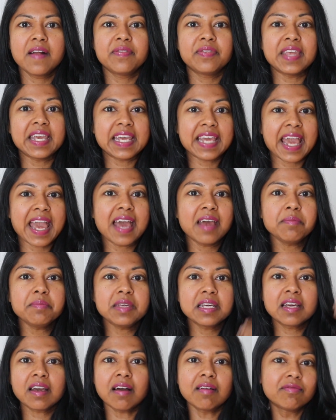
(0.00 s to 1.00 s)
they can
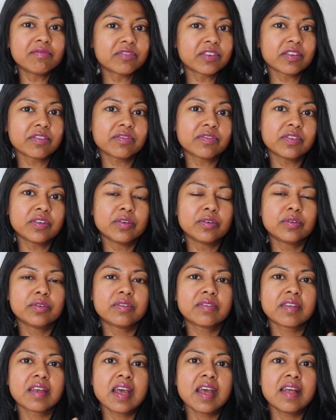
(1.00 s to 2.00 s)
be comfort
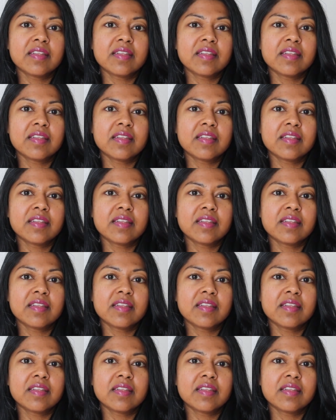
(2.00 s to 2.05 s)
foods